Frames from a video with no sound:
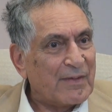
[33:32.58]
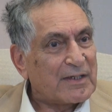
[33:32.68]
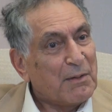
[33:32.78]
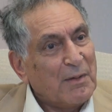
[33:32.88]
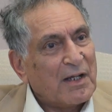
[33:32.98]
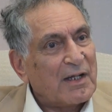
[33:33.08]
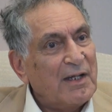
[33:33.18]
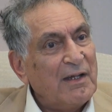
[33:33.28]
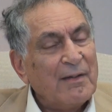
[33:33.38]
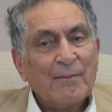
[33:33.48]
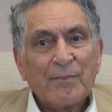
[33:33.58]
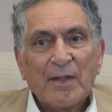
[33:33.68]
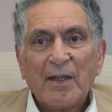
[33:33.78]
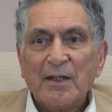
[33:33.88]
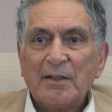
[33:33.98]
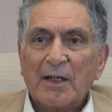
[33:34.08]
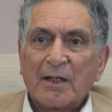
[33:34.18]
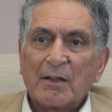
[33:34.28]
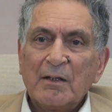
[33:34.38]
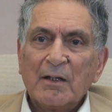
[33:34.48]
Similarly, in the
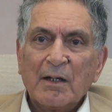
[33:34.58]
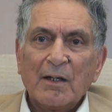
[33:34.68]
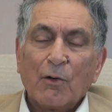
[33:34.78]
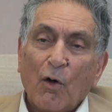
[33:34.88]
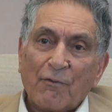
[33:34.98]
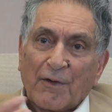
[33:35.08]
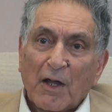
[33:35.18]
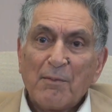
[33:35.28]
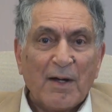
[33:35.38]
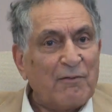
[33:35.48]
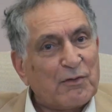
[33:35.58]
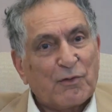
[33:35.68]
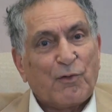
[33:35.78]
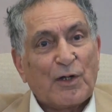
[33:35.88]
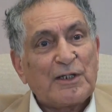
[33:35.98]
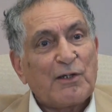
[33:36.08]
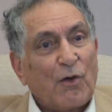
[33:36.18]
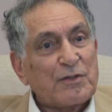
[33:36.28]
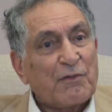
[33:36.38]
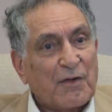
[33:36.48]
law of karma. We have to follow the
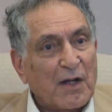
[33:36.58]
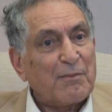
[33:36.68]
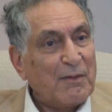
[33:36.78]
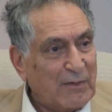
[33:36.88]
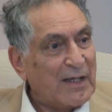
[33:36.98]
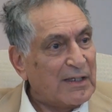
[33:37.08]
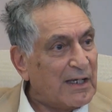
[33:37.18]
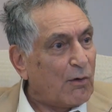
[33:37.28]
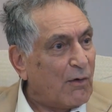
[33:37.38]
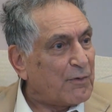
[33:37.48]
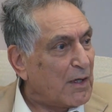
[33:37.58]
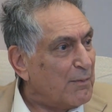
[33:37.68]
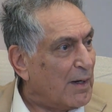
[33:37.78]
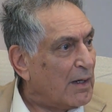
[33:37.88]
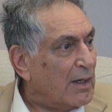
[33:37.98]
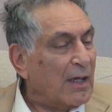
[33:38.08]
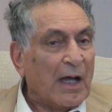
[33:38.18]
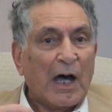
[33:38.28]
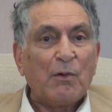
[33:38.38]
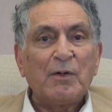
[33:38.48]
laws of karma. We are in the law of karma.
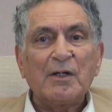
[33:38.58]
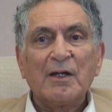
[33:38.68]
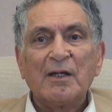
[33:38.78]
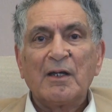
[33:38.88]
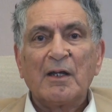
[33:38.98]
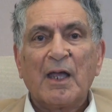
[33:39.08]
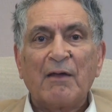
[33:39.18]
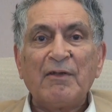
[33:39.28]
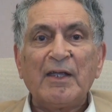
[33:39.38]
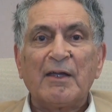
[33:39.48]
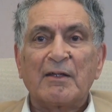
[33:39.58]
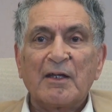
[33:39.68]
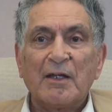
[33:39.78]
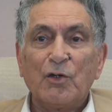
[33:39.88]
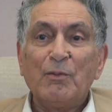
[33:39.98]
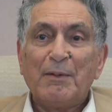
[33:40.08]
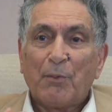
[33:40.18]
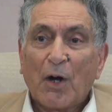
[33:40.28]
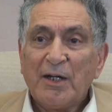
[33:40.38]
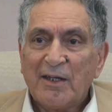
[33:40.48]
Our having a human
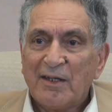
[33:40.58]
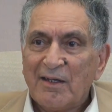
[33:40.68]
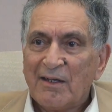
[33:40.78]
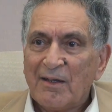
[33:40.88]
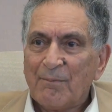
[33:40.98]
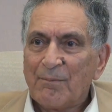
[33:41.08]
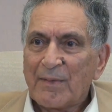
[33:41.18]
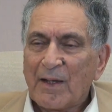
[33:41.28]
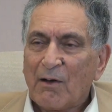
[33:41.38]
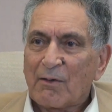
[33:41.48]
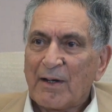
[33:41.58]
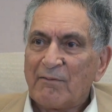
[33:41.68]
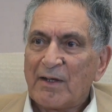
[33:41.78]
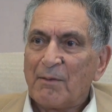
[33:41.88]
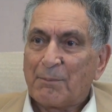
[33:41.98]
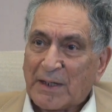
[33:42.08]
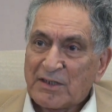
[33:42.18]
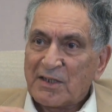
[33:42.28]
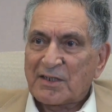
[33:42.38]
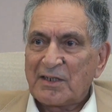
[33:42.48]
body, our having a
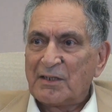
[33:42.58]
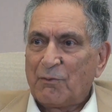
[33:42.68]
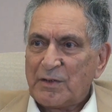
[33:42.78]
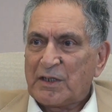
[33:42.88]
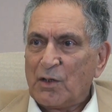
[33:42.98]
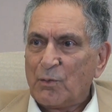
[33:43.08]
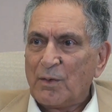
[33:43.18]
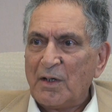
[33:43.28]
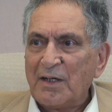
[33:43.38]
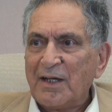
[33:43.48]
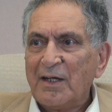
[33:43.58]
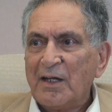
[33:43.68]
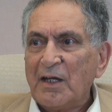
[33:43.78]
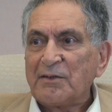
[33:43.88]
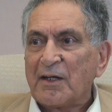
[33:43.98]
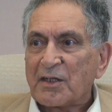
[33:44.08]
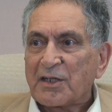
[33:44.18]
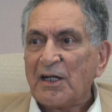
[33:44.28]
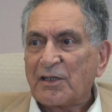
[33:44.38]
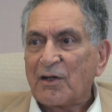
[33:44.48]
presence in the physical world is a
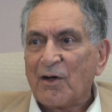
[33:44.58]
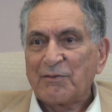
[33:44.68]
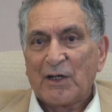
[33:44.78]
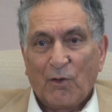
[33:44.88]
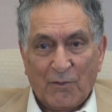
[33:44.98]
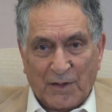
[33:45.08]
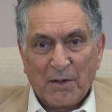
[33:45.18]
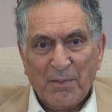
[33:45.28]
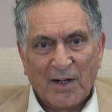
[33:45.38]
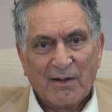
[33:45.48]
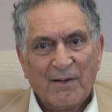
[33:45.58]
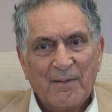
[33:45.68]
result of the law of karma.